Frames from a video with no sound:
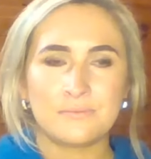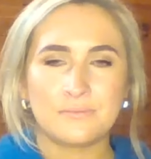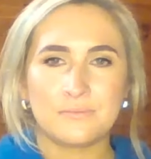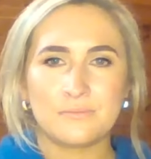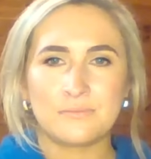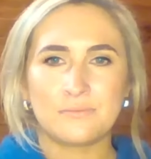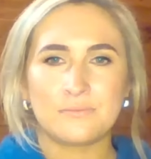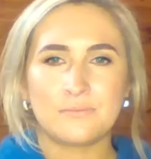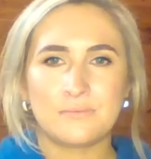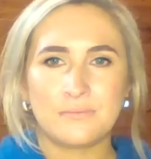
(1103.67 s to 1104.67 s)

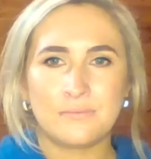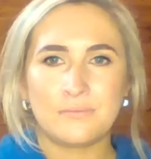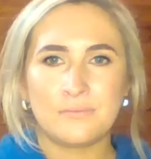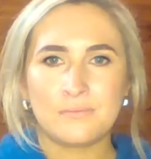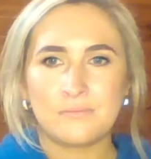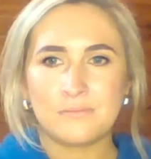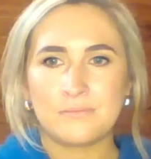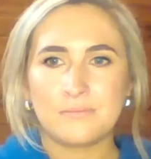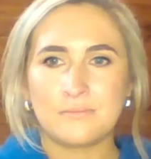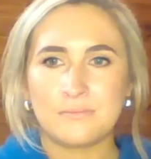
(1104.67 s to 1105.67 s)

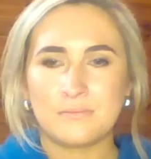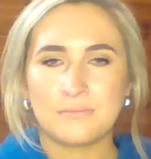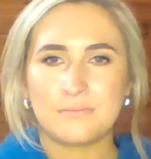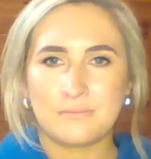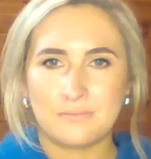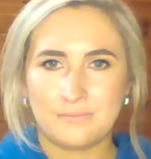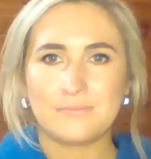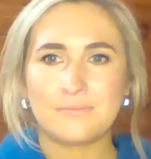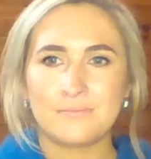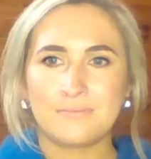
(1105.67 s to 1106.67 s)

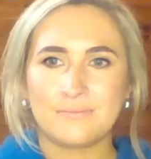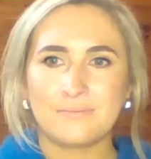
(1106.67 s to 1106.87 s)
(not speaking)